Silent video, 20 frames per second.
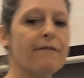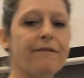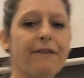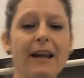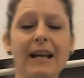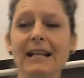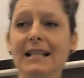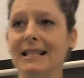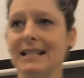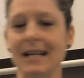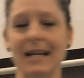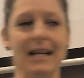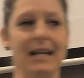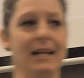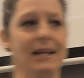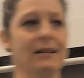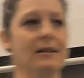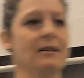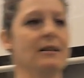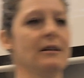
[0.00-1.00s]

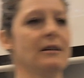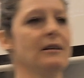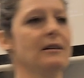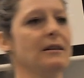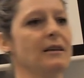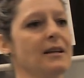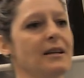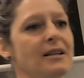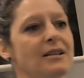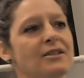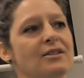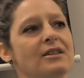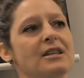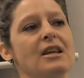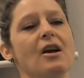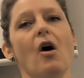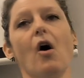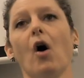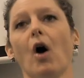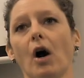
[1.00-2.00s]
facing is
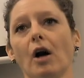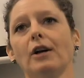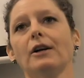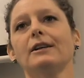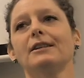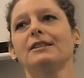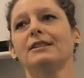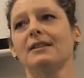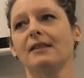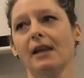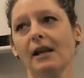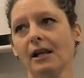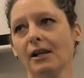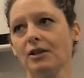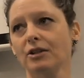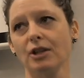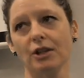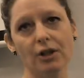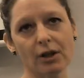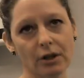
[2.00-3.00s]
the hardest
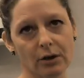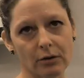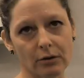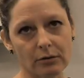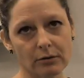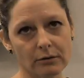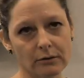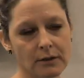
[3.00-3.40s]
thing to do